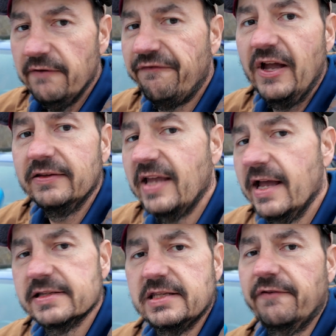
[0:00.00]

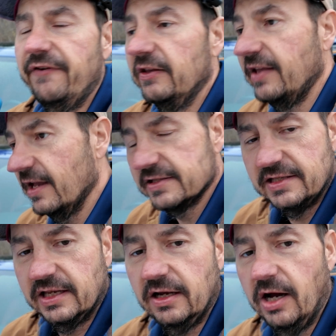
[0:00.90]
fantastic
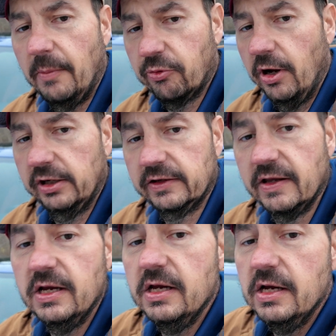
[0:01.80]
product.
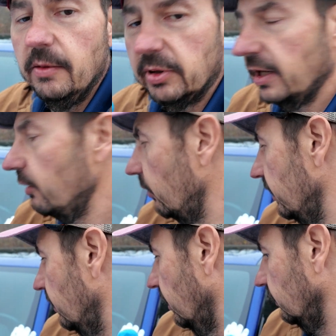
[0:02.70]
But
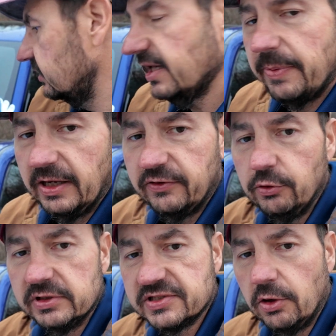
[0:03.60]
anyway, let's get back
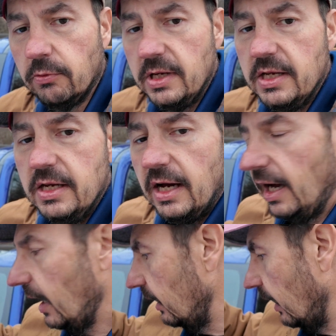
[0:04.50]
to it. So
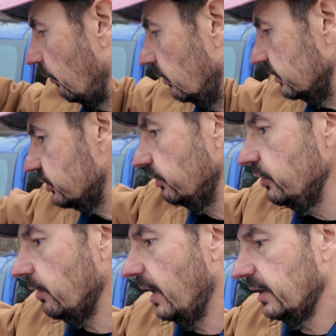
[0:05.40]
I want to show
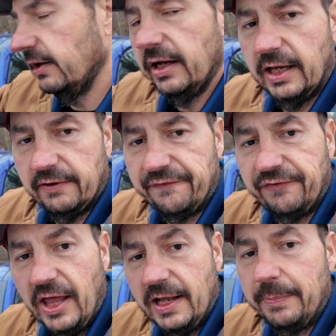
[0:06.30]
you on a
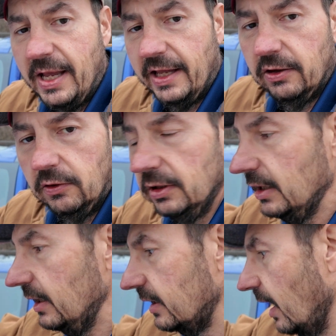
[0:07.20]
flat panel
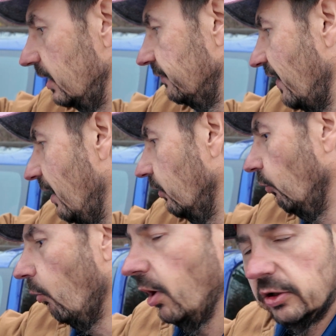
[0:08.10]
kind of how the
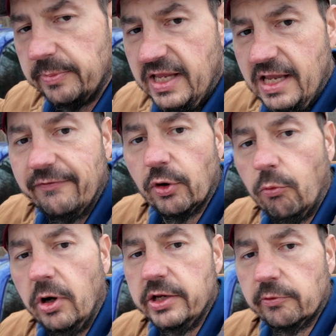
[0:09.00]
water behavior,
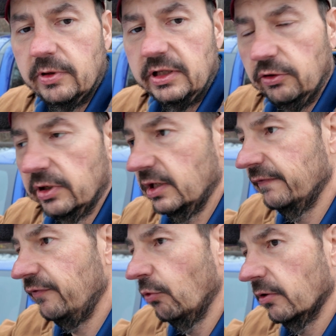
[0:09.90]
what you're really looking
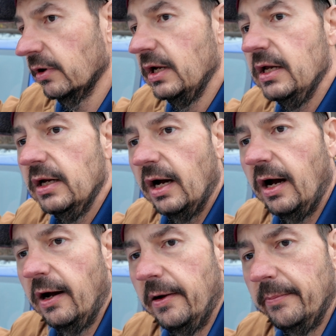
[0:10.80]
for,
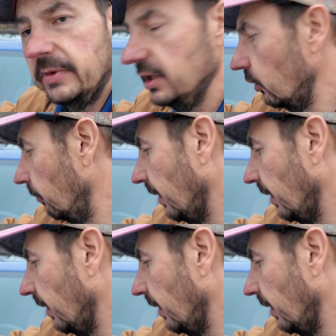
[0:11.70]
you know,